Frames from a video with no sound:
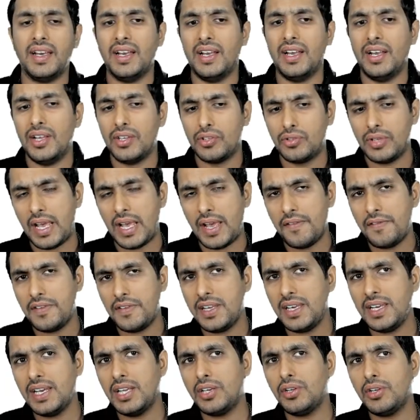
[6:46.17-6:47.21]
So every
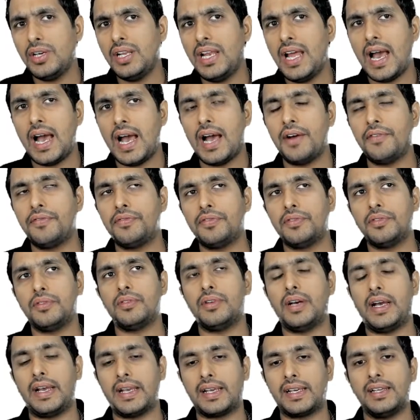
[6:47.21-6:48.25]
year you will have,
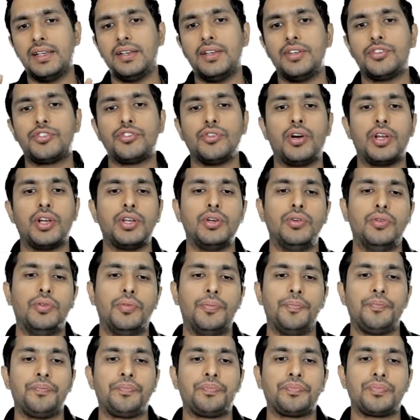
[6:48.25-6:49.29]
I can assure you,
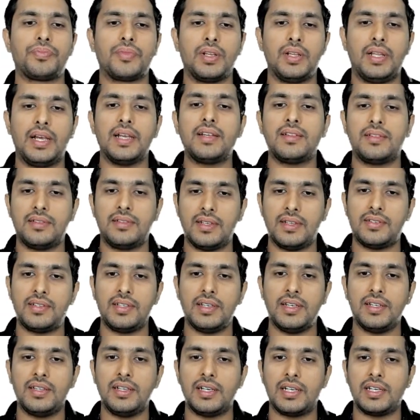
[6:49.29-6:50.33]
like this
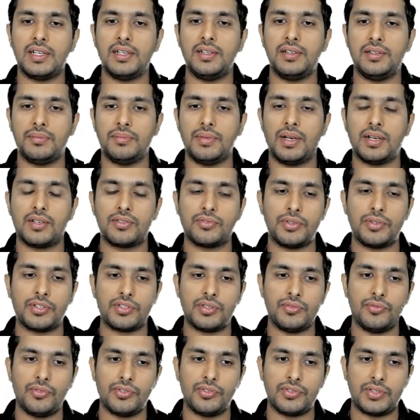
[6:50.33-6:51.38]
year 30 marks
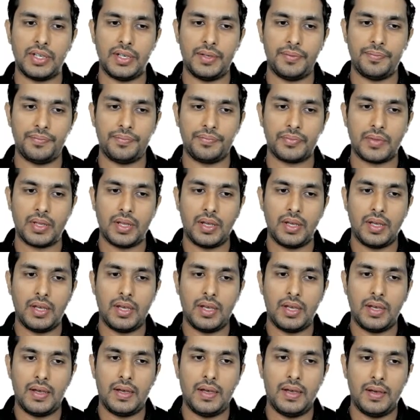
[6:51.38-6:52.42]
question was there,
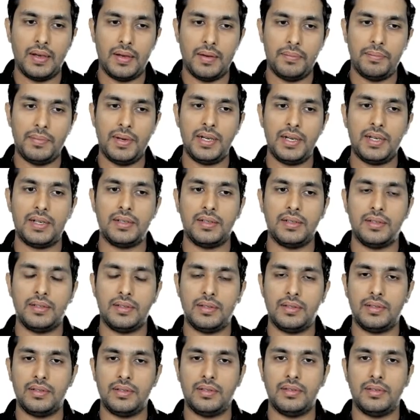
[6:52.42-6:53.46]
but
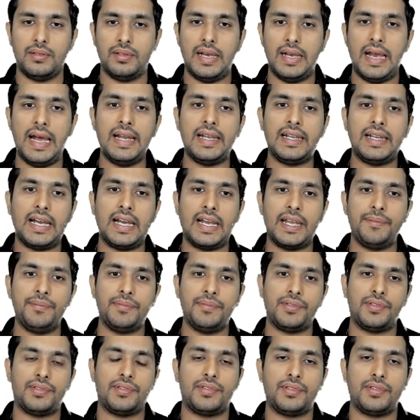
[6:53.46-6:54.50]
at
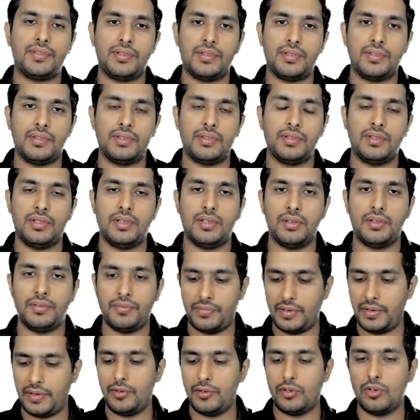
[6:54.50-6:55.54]
times
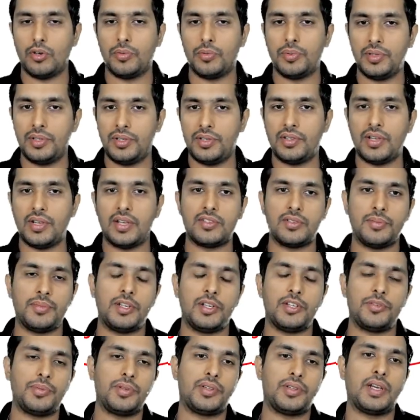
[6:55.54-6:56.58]
when we talk about the disaster
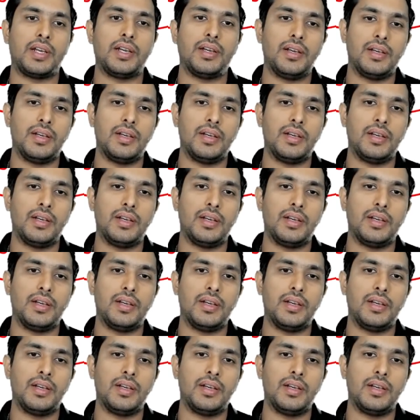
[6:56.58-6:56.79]
management thing,